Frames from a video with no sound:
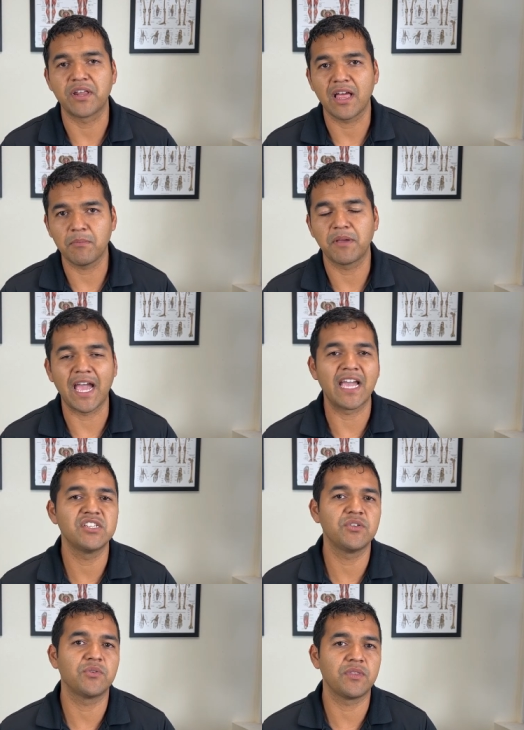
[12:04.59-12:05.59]
to help
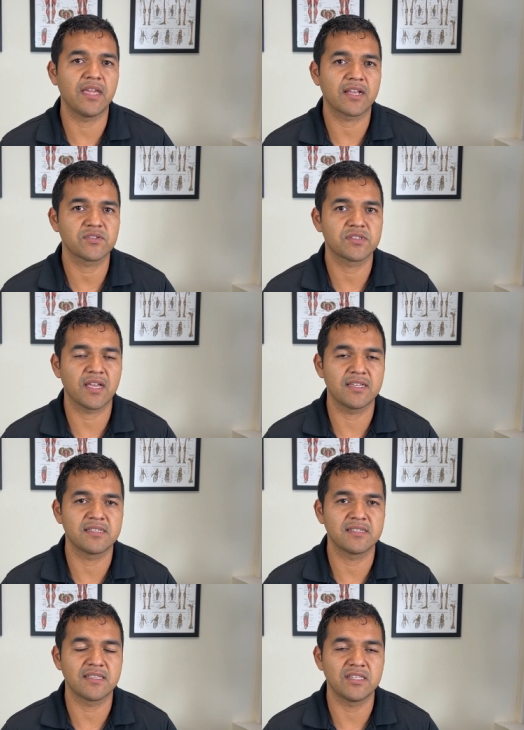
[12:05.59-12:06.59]
guide you through the
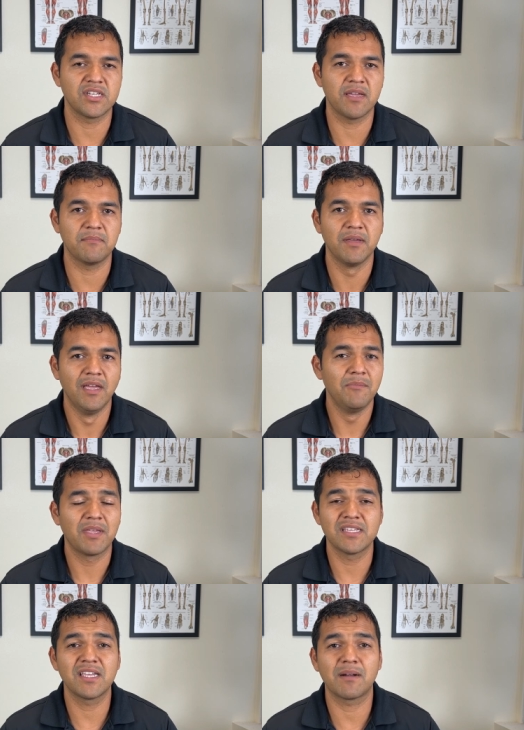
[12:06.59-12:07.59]
exercises in the gym,
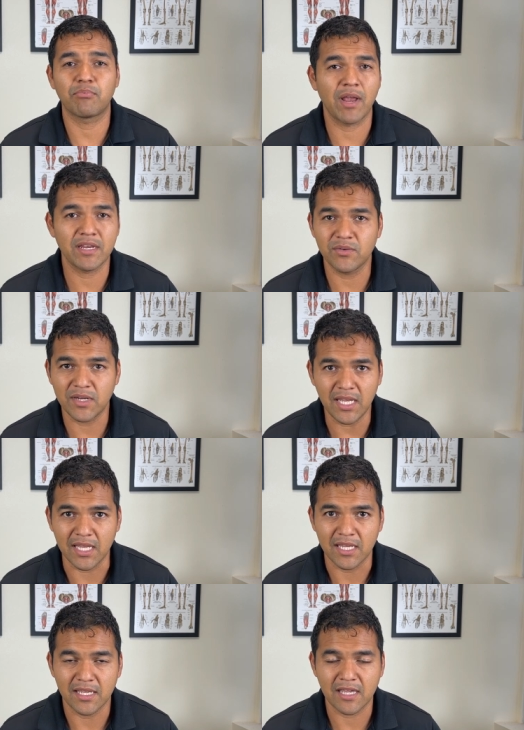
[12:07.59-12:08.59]
because you got a brand new knee.